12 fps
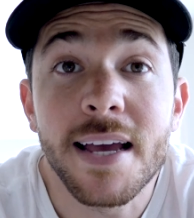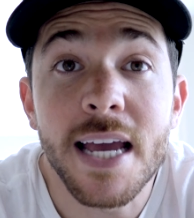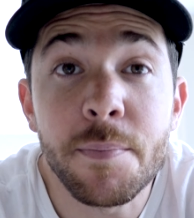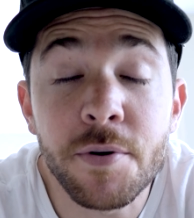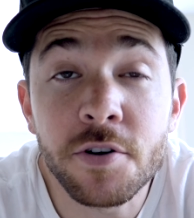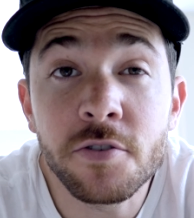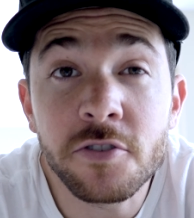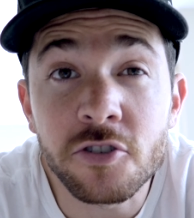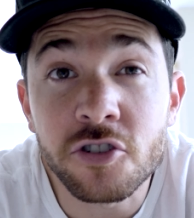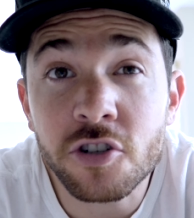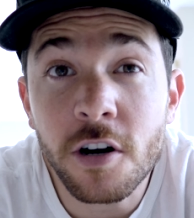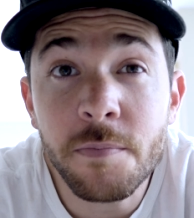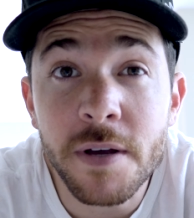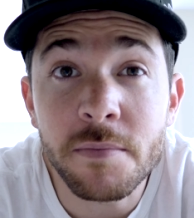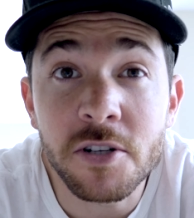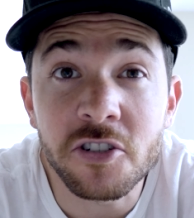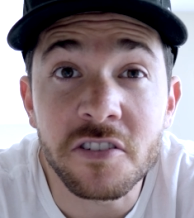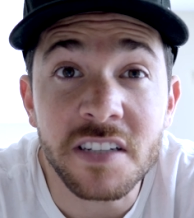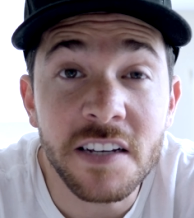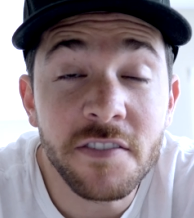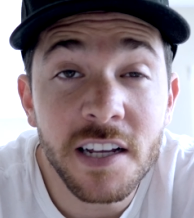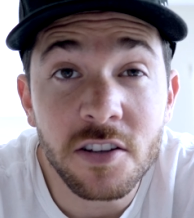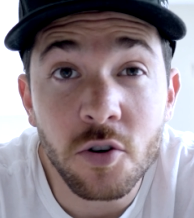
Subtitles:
It produces sharp images even at the